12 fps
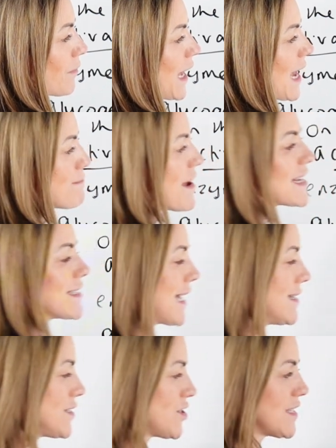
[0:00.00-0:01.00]
Okay, makes
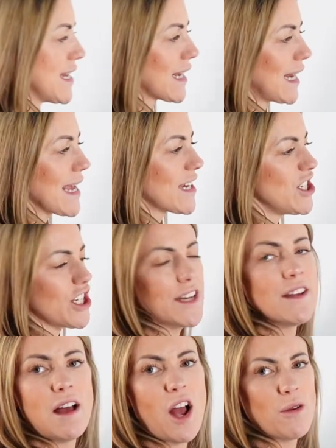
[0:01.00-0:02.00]
sense, doesn't it?
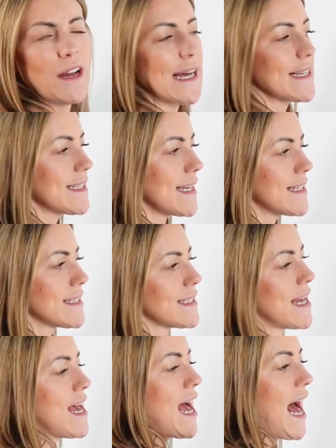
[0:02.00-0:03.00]
Glycogen, olysis,
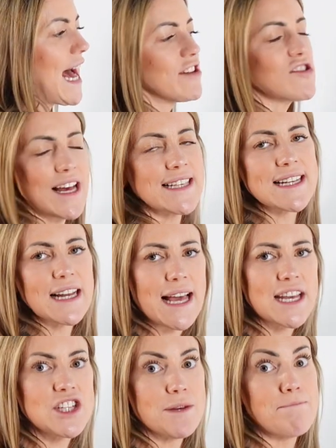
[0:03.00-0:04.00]
hydrolyzing
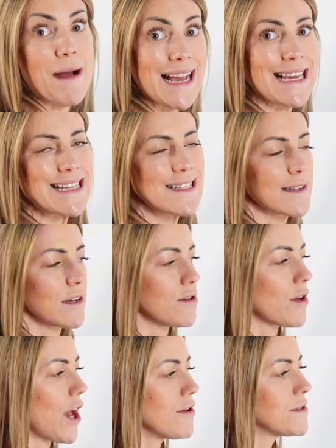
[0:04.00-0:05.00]
glycogen back into
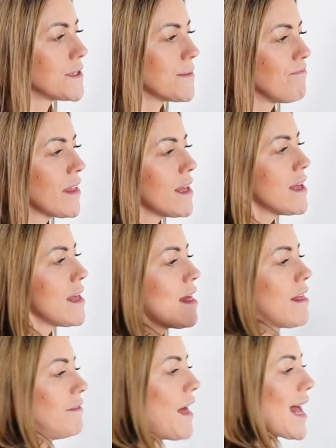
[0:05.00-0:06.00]
glucose.
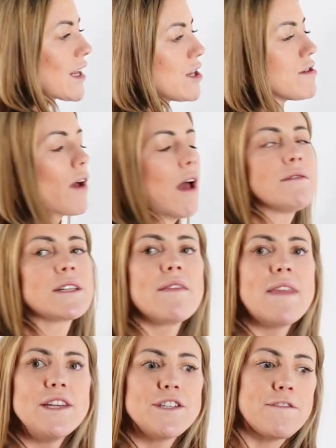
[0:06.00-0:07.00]
That glucose can
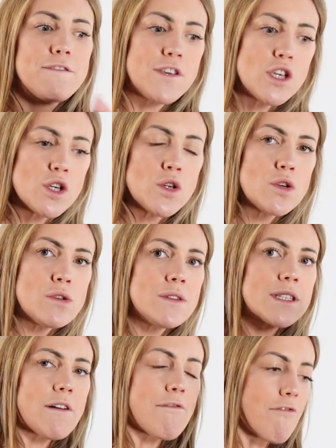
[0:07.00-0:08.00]
then
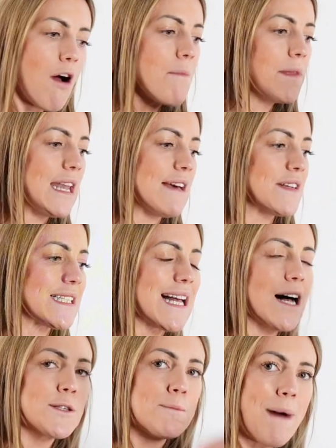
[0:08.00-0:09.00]
diffuse from the liver
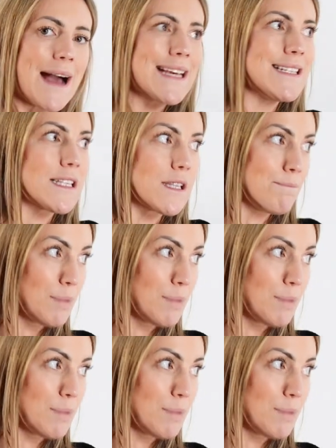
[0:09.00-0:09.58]
cells back into the